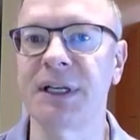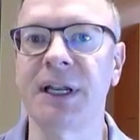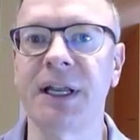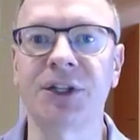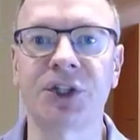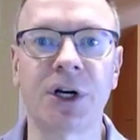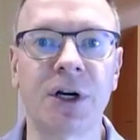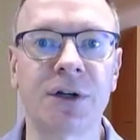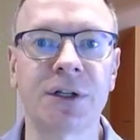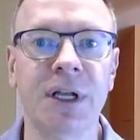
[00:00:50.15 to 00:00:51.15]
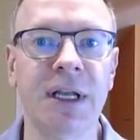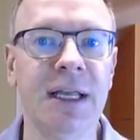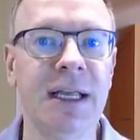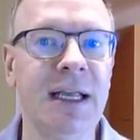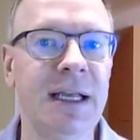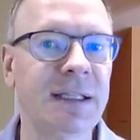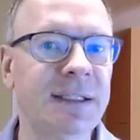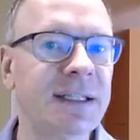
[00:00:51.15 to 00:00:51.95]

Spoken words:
in a chart. And this